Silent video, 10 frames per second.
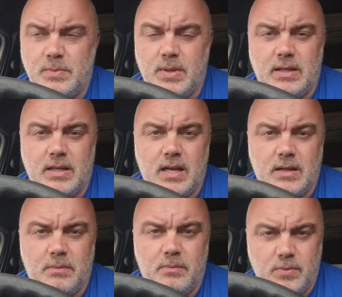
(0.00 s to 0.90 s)
speed there
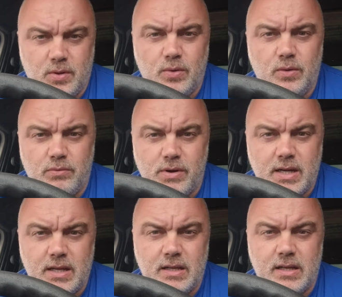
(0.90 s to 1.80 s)
to cool the
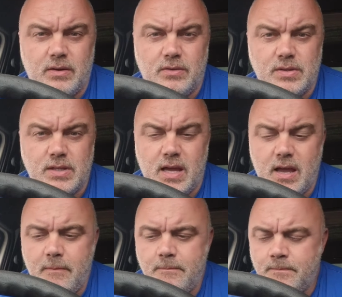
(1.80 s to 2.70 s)
radiator down using
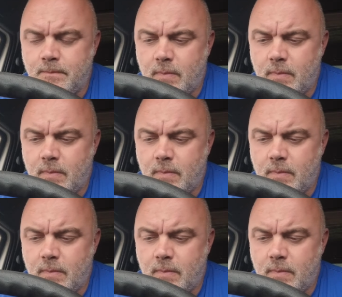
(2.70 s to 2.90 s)
the air.